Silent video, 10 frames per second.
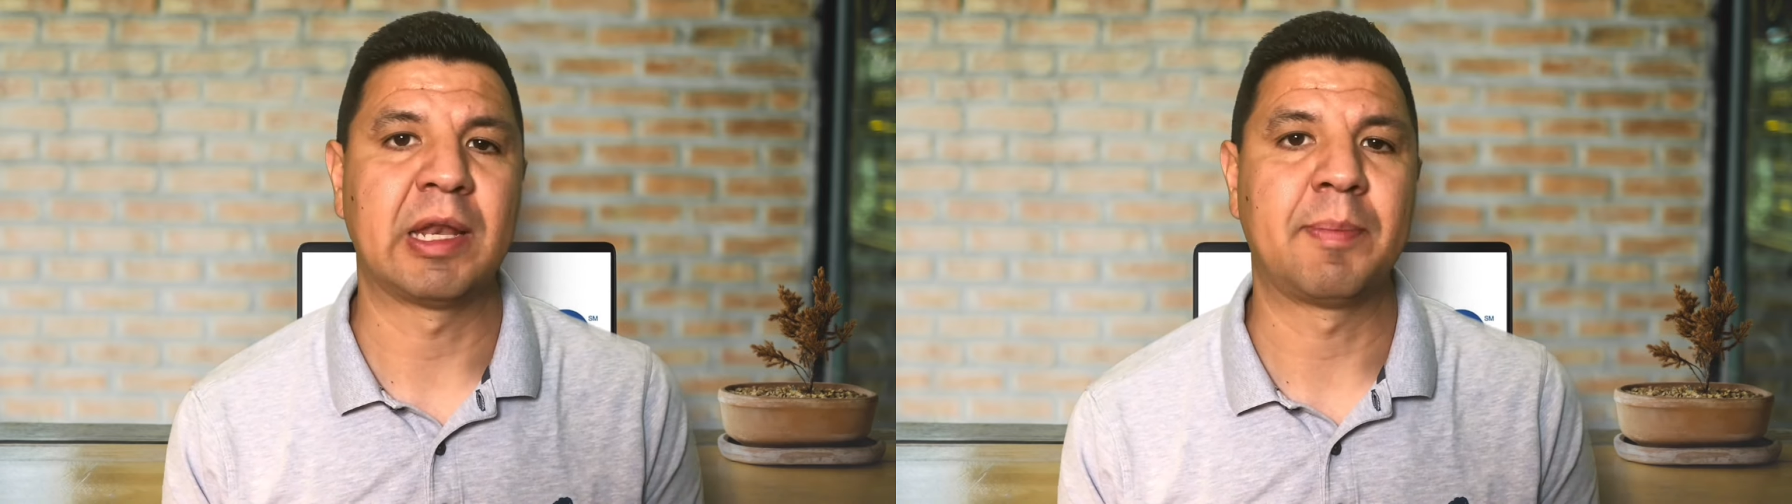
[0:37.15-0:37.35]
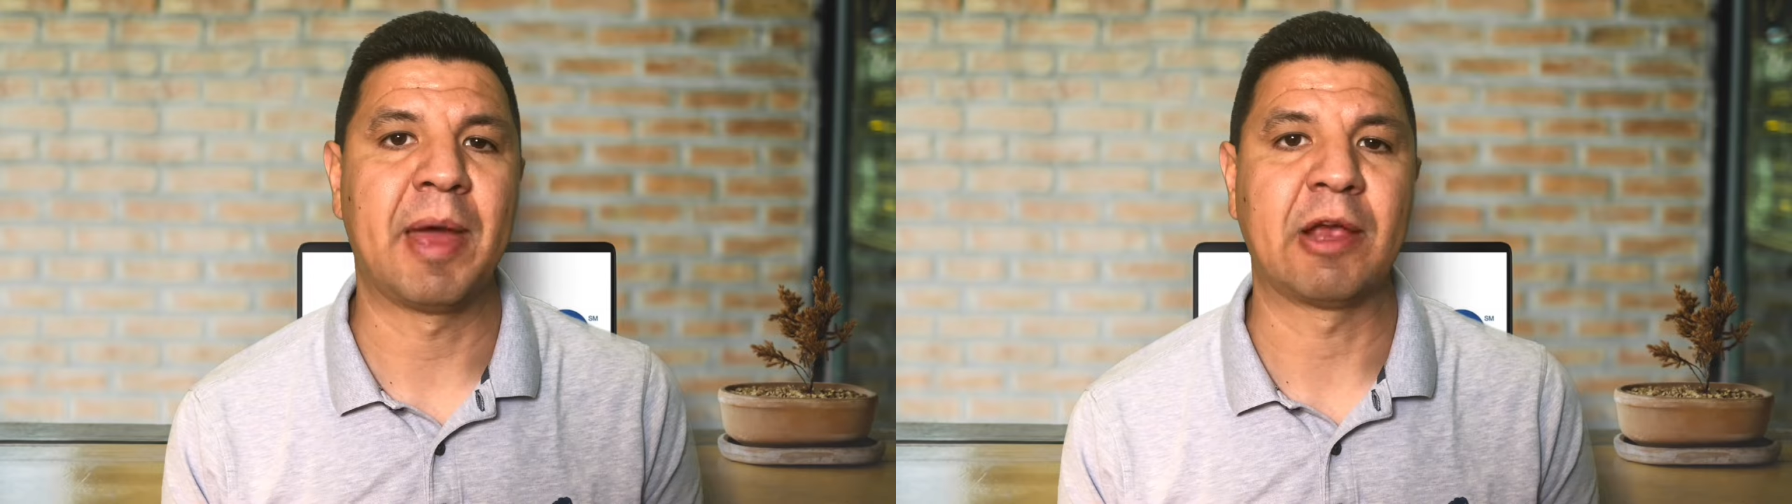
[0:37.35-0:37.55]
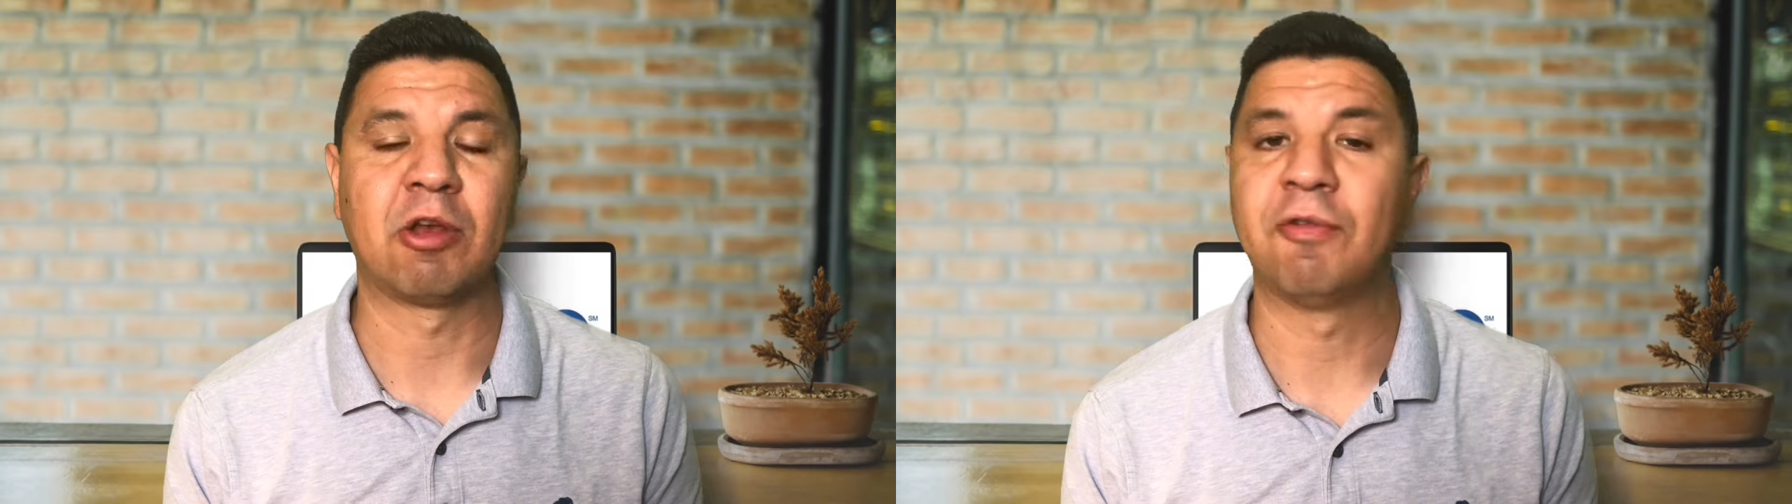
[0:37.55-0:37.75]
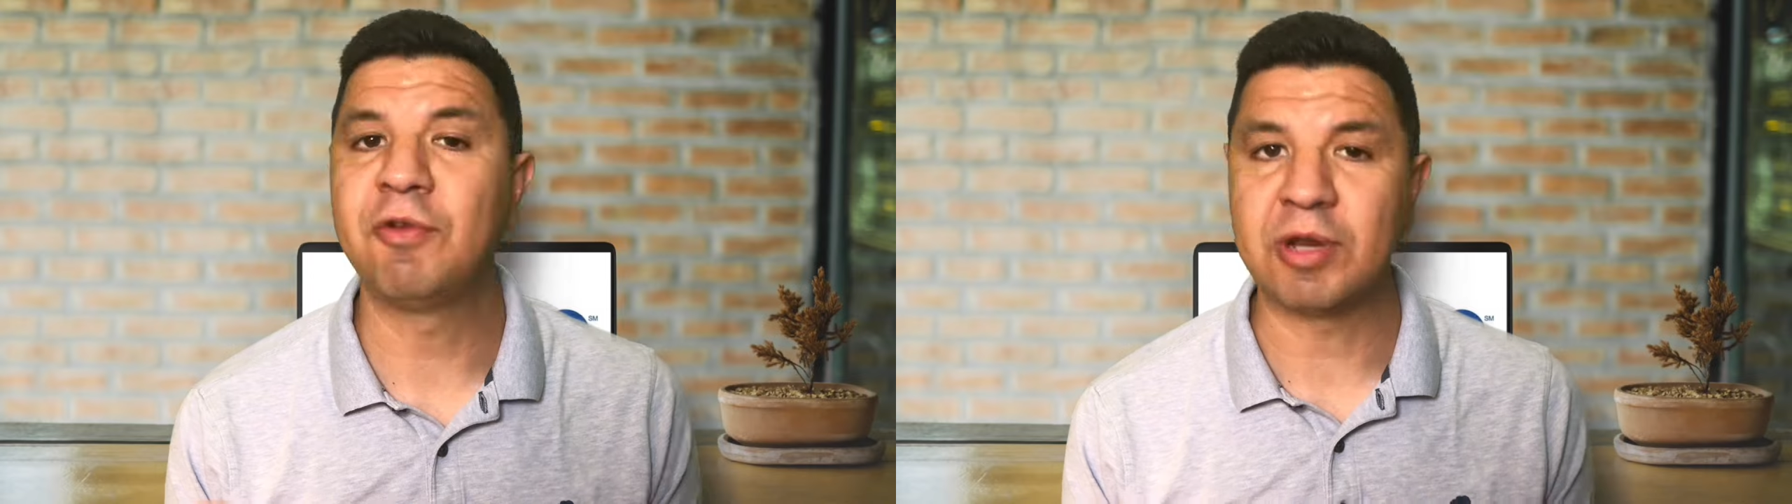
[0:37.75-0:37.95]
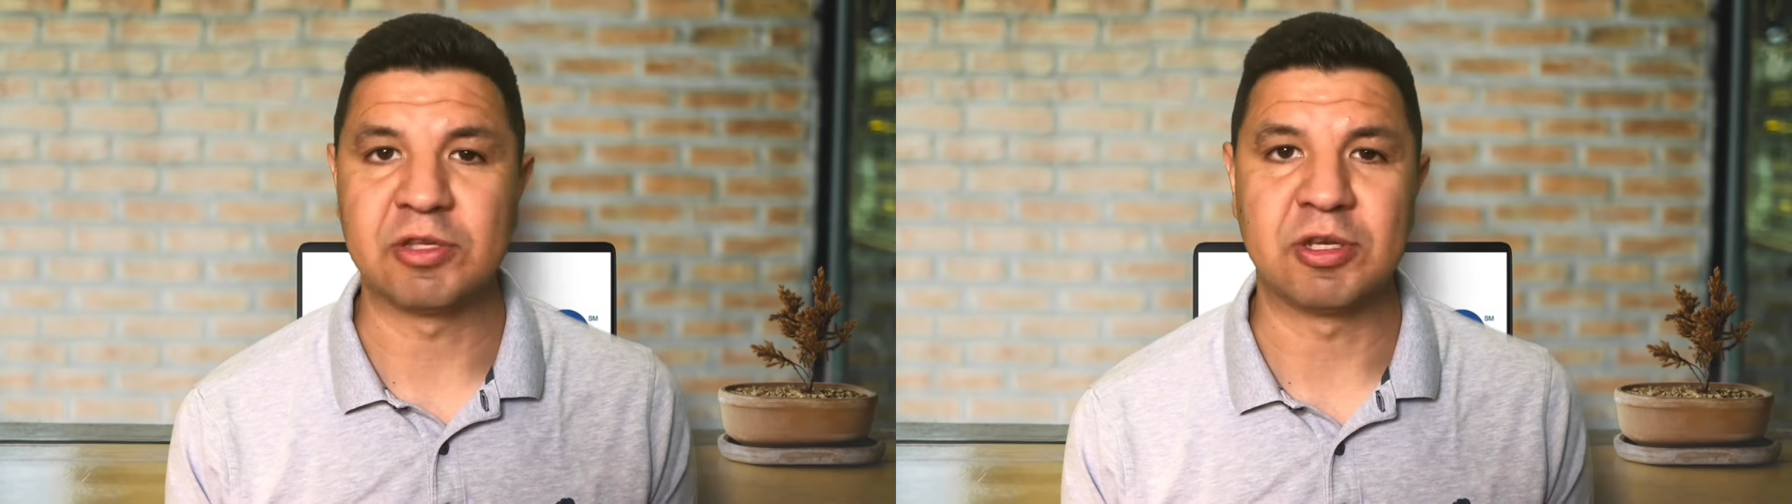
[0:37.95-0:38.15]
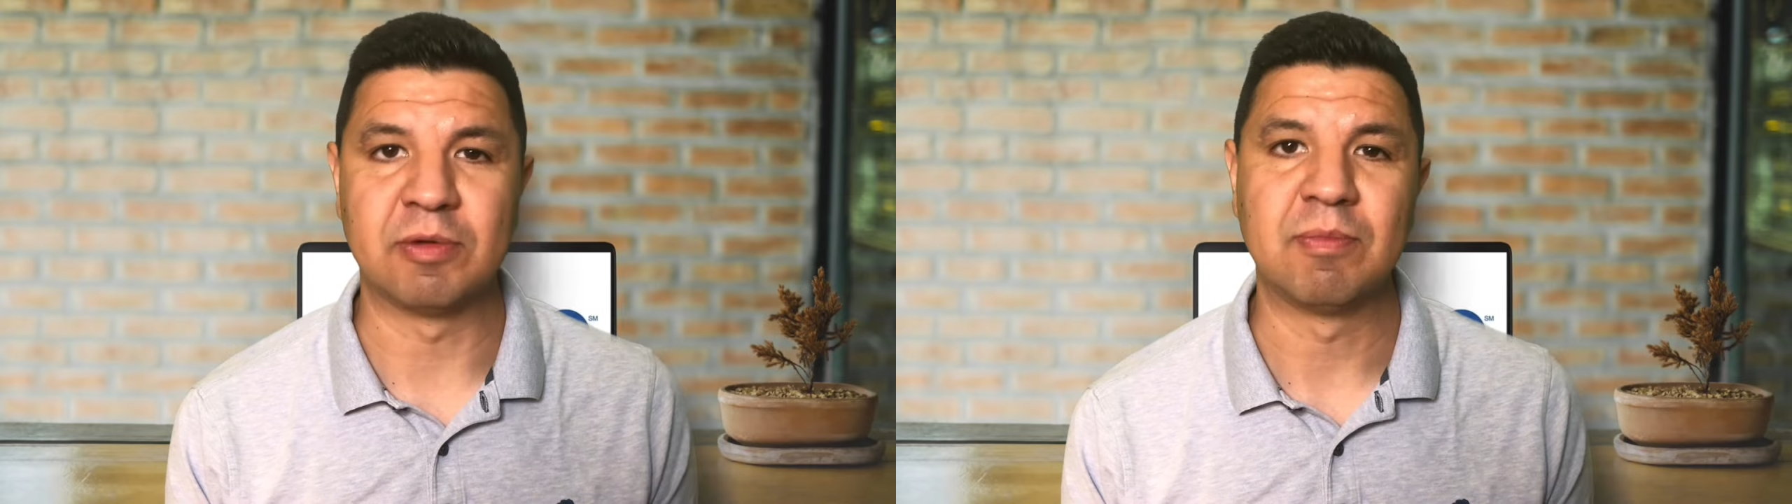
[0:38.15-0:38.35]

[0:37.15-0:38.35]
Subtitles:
to pack your food into.